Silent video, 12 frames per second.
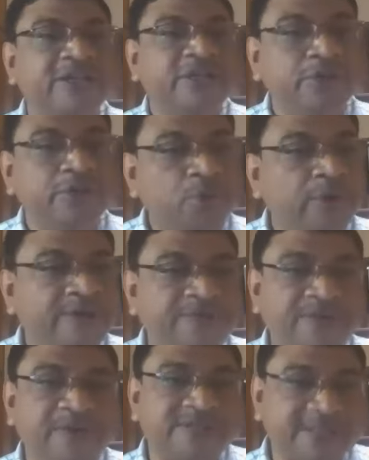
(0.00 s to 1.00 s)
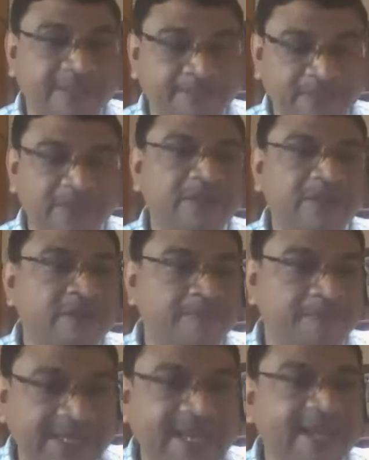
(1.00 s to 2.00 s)
You do it for some
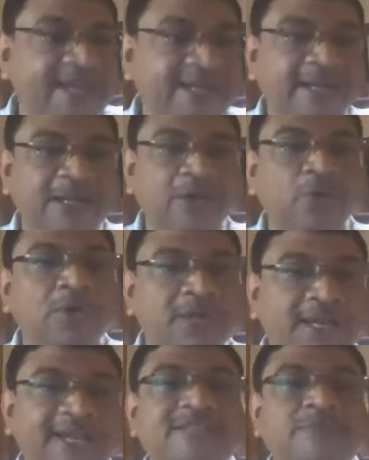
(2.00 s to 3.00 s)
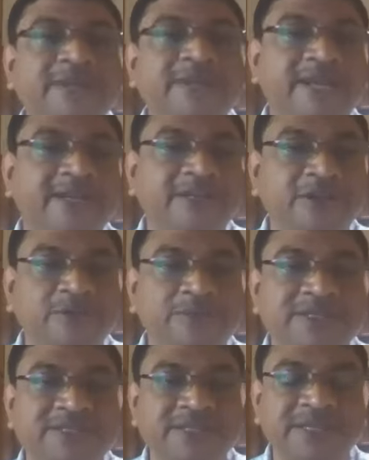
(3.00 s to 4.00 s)
localized benign
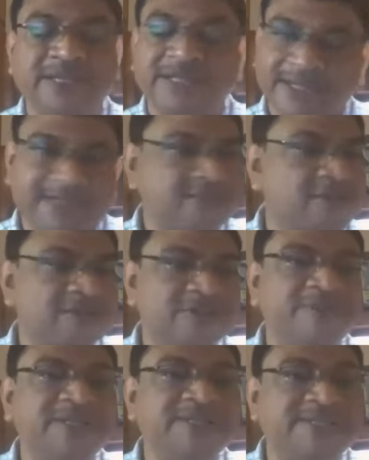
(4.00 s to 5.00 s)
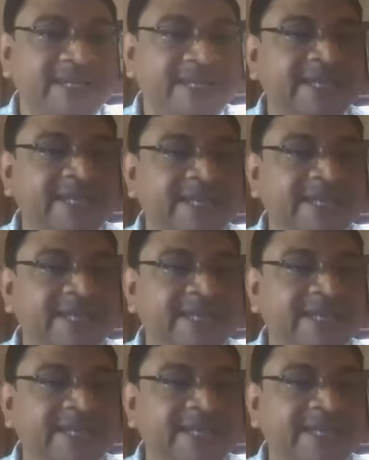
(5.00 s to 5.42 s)
tumors. That has also been said.